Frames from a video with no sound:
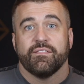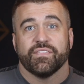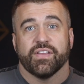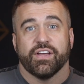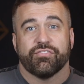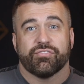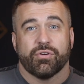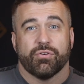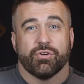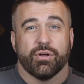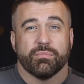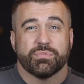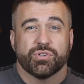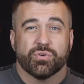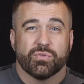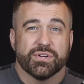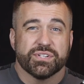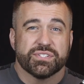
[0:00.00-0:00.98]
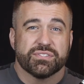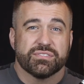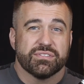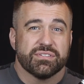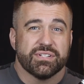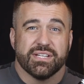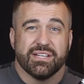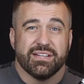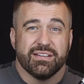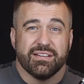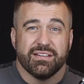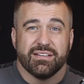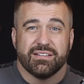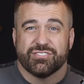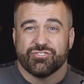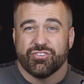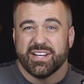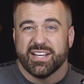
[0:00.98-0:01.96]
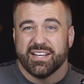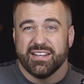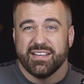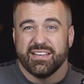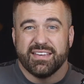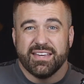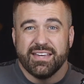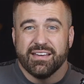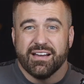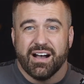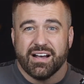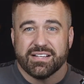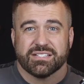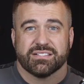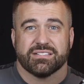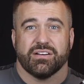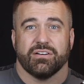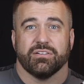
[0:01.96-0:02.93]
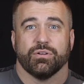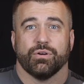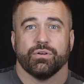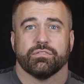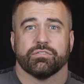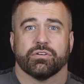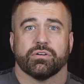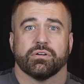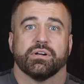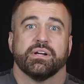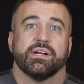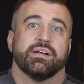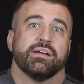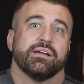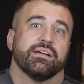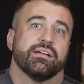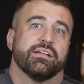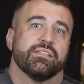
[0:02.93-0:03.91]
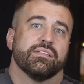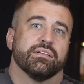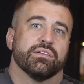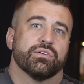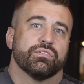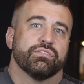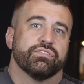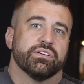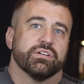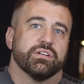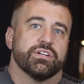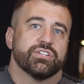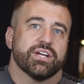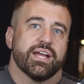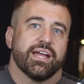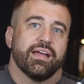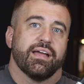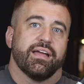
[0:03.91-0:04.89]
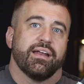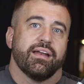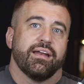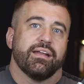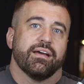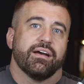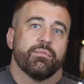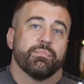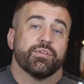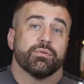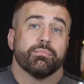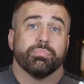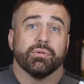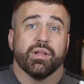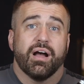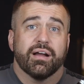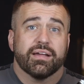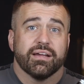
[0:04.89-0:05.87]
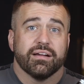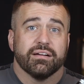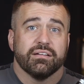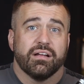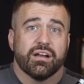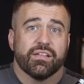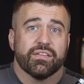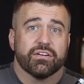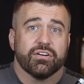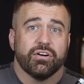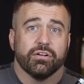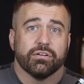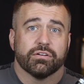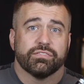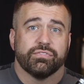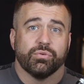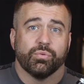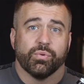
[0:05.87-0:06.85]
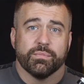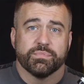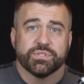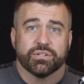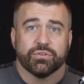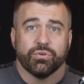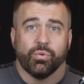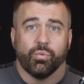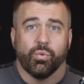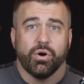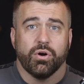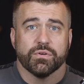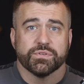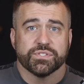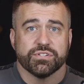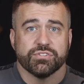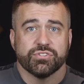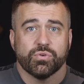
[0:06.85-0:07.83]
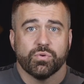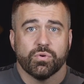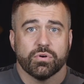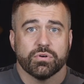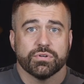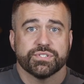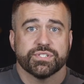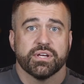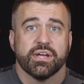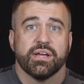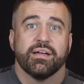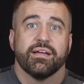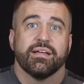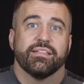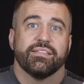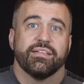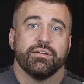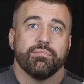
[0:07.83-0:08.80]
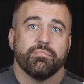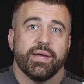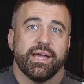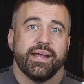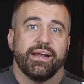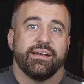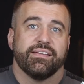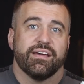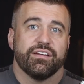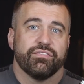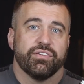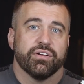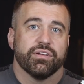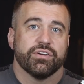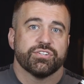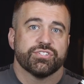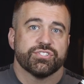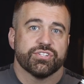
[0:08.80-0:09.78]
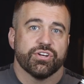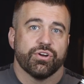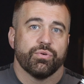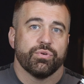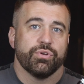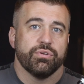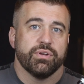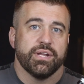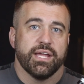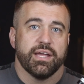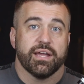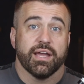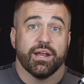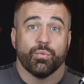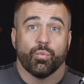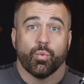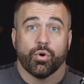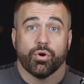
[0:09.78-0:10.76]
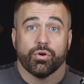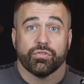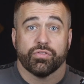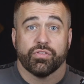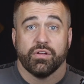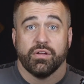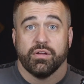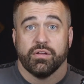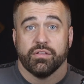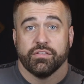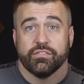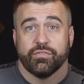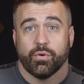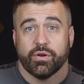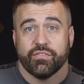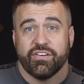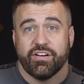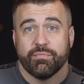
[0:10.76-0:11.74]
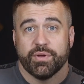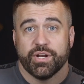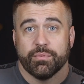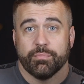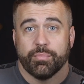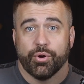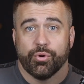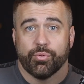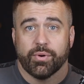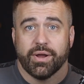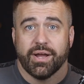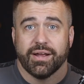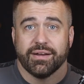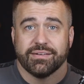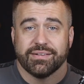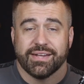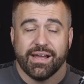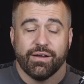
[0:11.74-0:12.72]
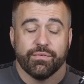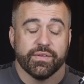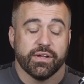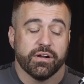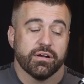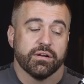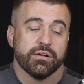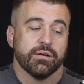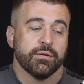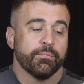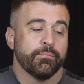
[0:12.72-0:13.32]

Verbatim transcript: They've thrown up touristy, trinkety kiosks all over the little village and um, they're blocking a lot of the colorful, whimsical walls and doors that made that village so unique and worth the 45 minute boat ride down there.